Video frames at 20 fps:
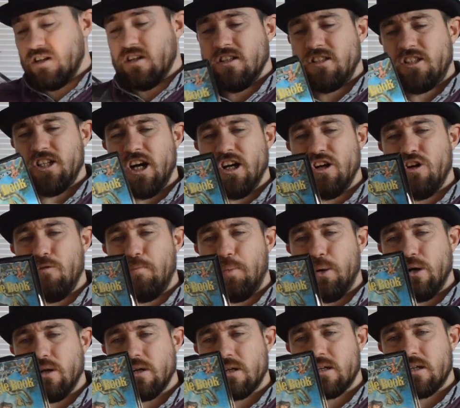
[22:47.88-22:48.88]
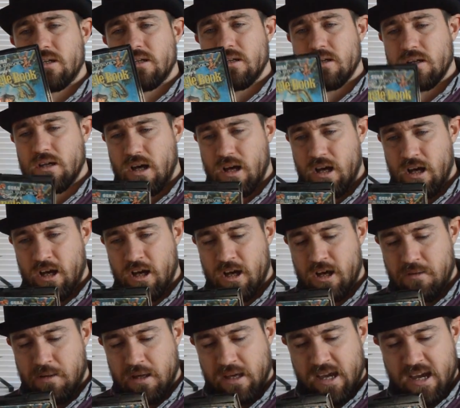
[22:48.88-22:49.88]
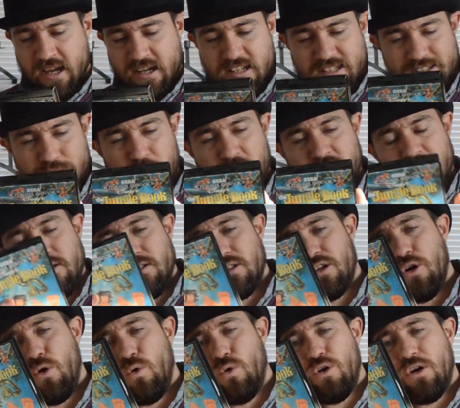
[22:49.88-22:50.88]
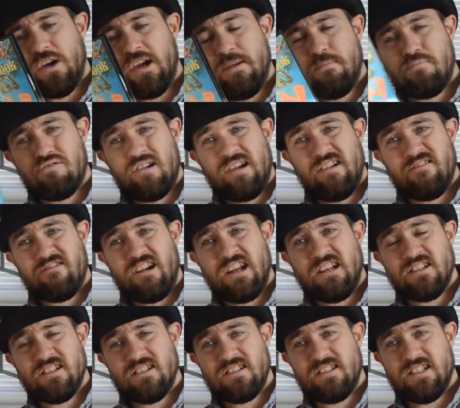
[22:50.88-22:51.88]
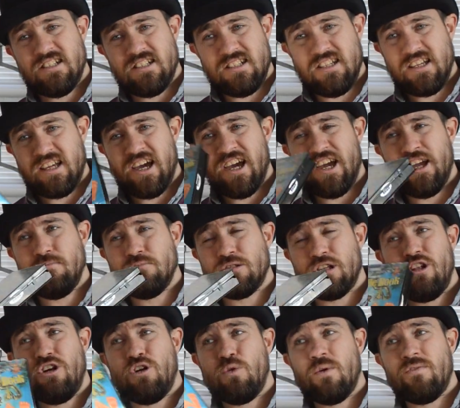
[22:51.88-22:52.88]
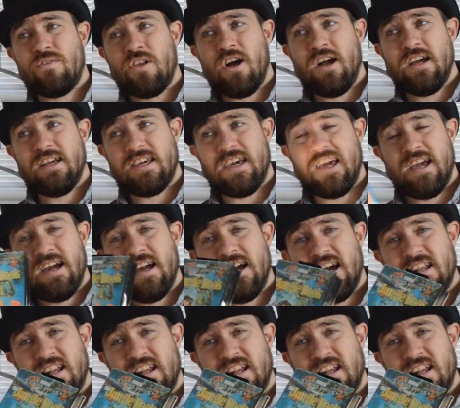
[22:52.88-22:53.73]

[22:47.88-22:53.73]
Jungle Book. Again, this is one of those cool looking pre-rendered Disney games along with Lion King and